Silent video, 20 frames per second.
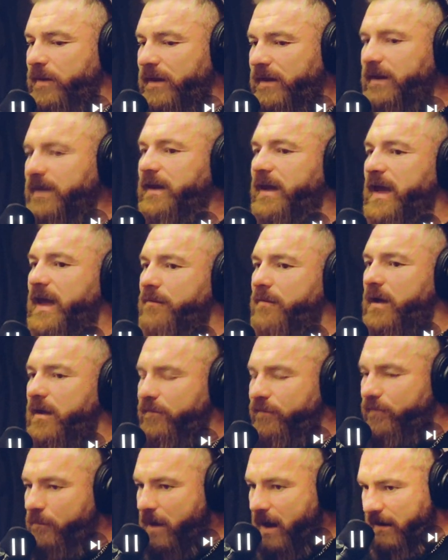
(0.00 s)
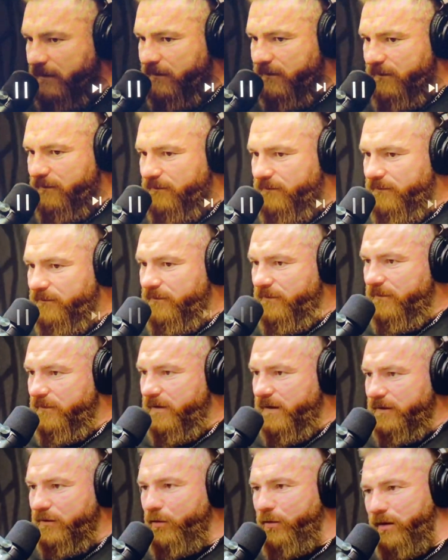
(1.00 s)
PEMF mat.
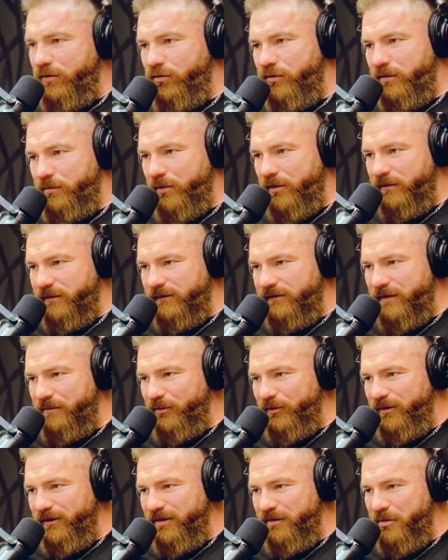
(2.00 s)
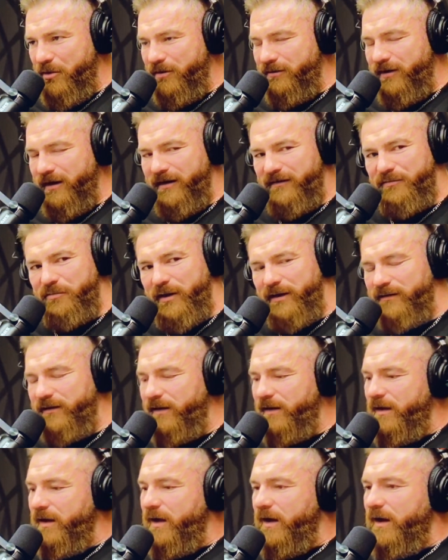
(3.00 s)
I know I should have brought this up earlier in the podcast, but
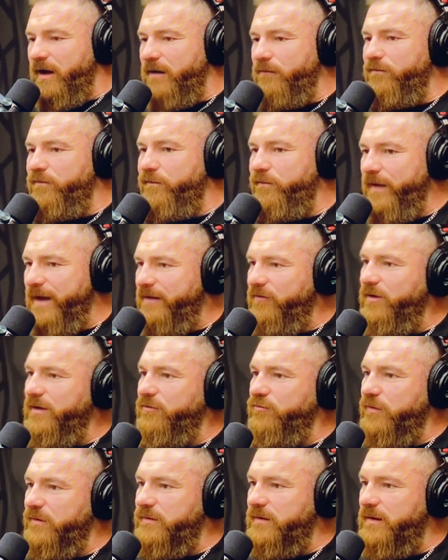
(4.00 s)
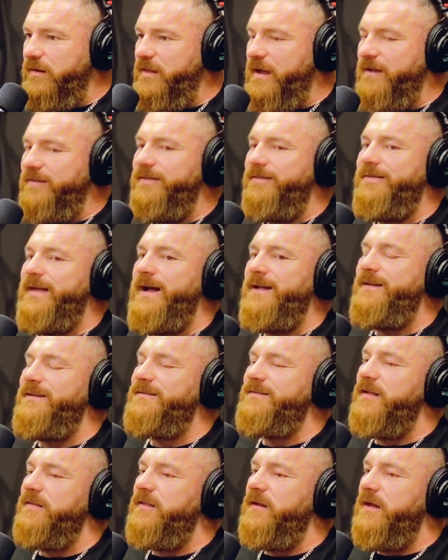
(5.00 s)
I'm very interested in that. That is
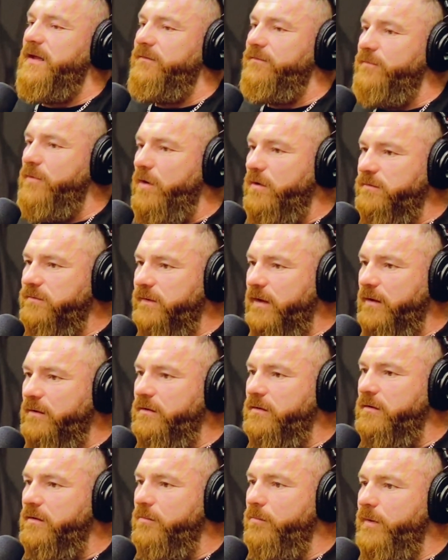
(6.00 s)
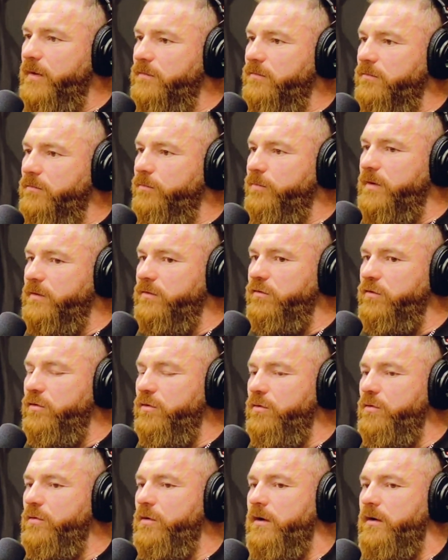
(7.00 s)
something I've not done, but
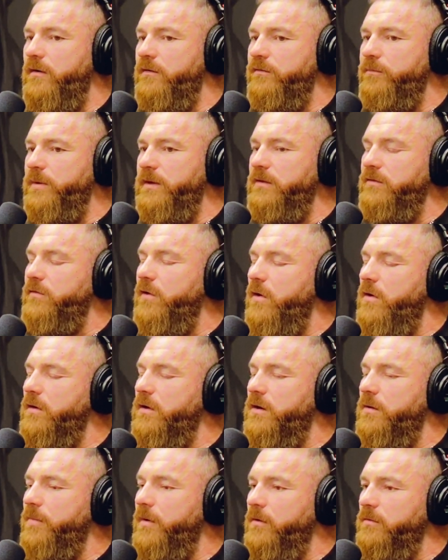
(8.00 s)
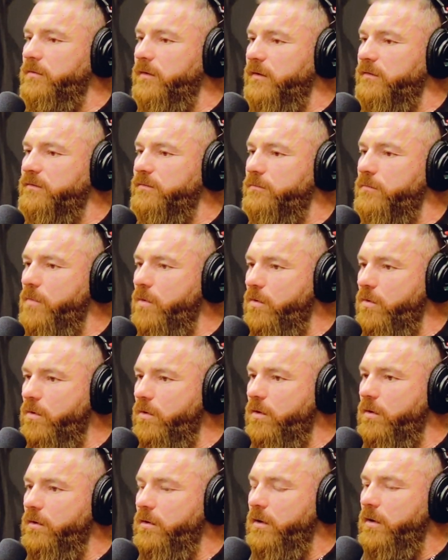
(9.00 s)
you have been talking about this
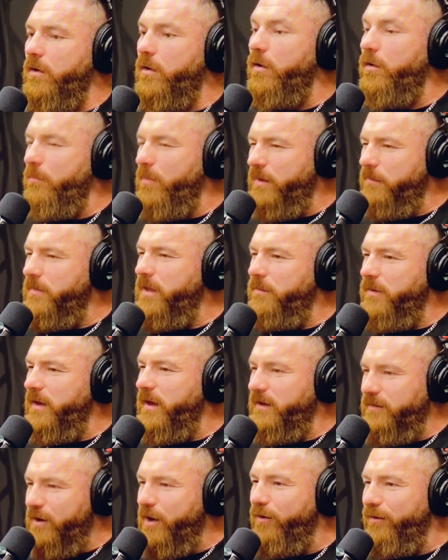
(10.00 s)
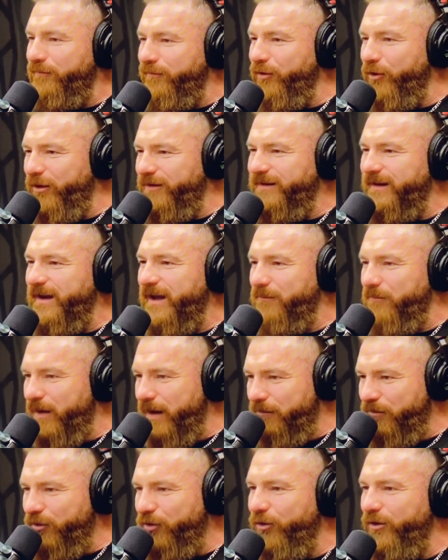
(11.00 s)
more, or maybe I know if you did,
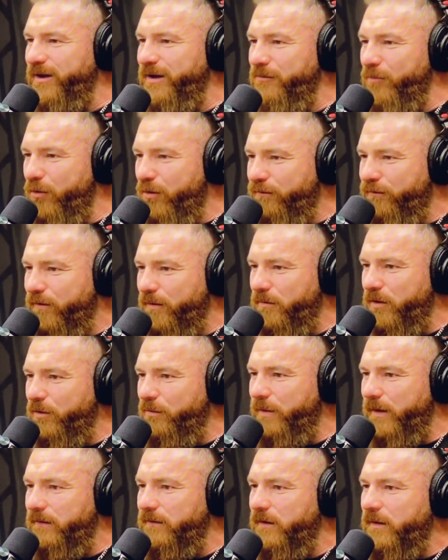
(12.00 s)
I'm hearing it more from you, but